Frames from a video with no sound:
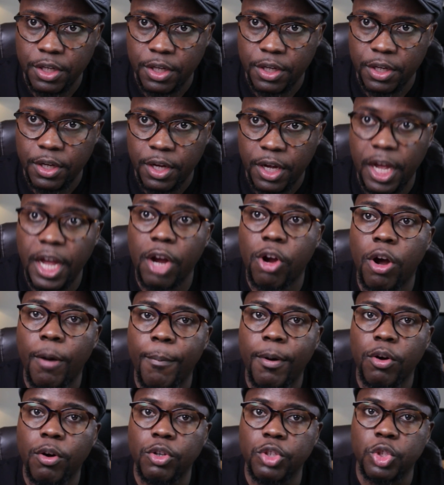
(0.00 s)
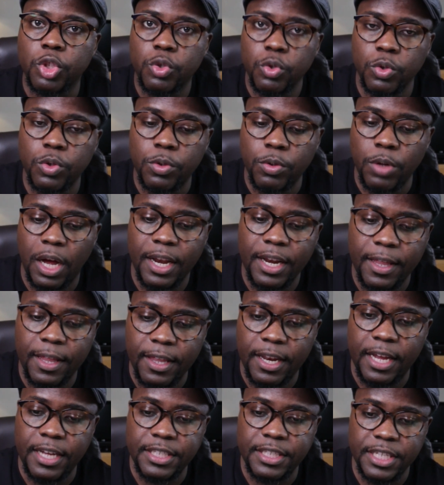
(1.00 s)
ECOMOG stood under the
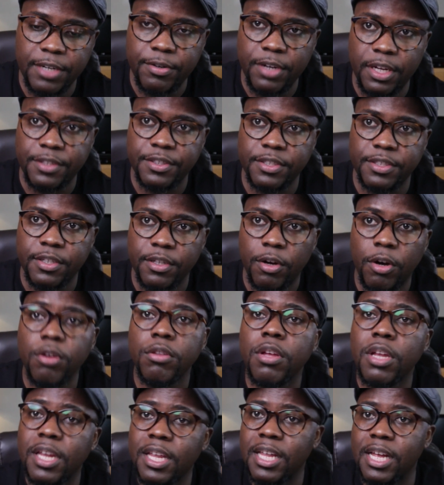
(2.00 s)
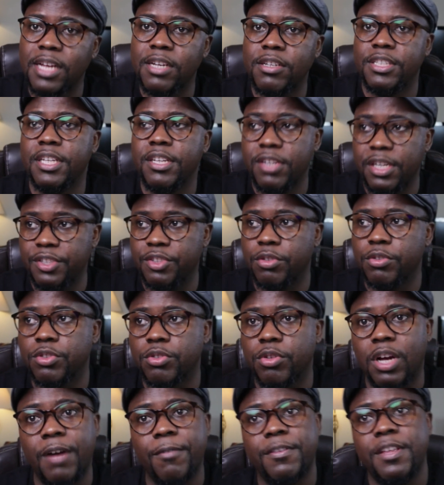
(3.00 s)
Nigerians, although the Nigerians also
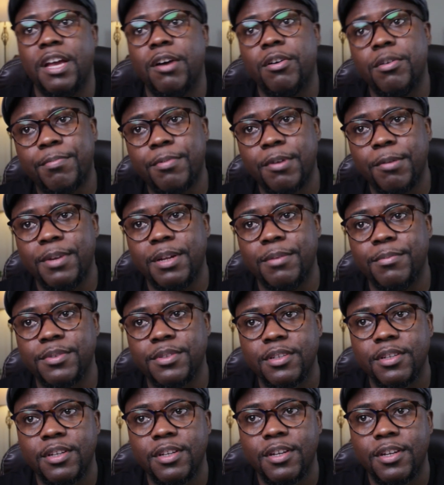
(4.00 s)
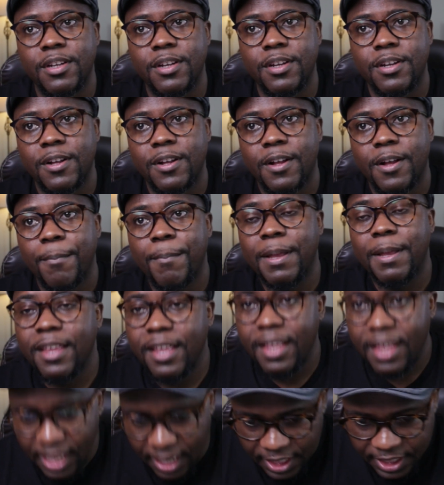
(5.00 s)
have their own problems. But the
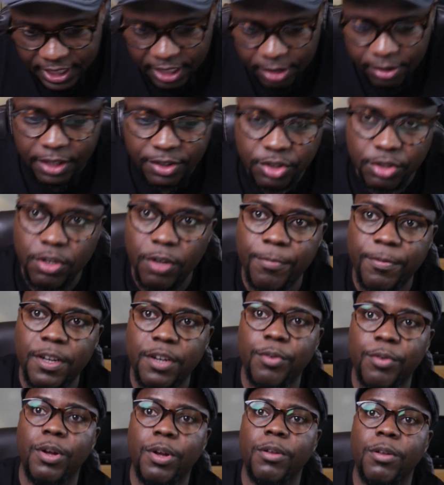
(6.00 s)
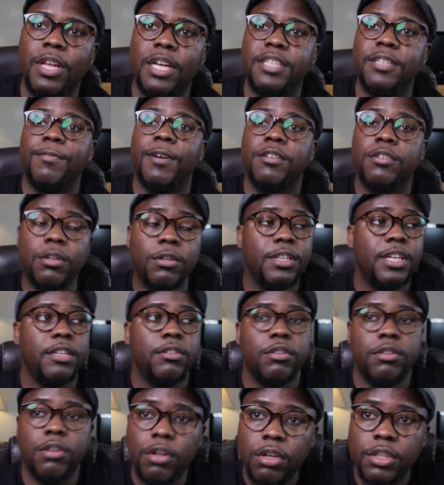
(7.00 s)
Nigerians know very well that if at all they do
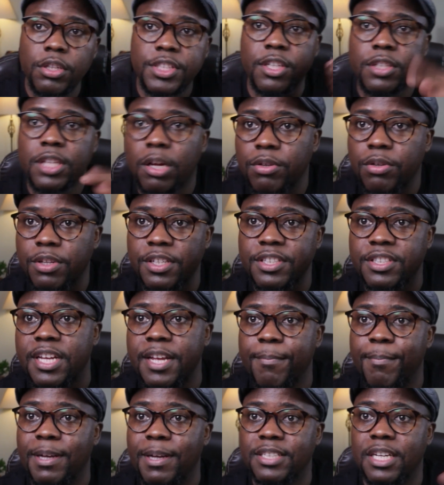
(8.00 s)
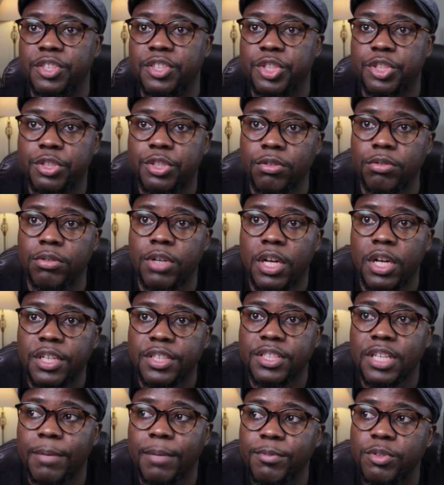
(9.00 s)
not sort out these neighbors and show
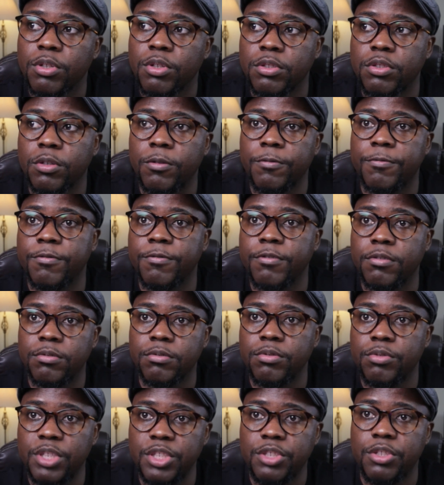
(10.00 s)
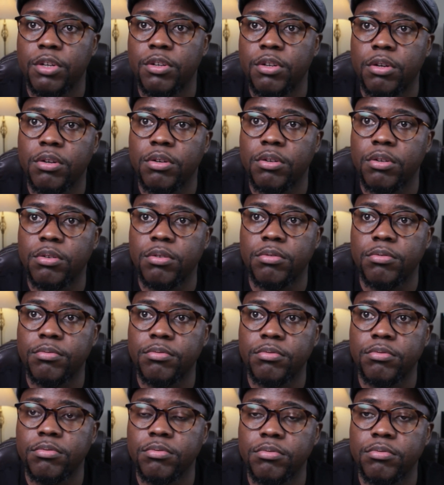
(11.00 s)
some sort of
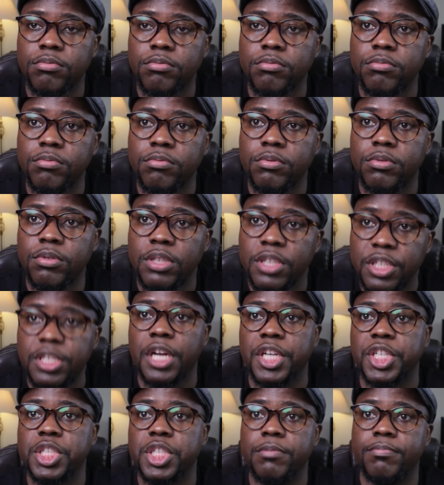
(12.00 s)
regional leadership,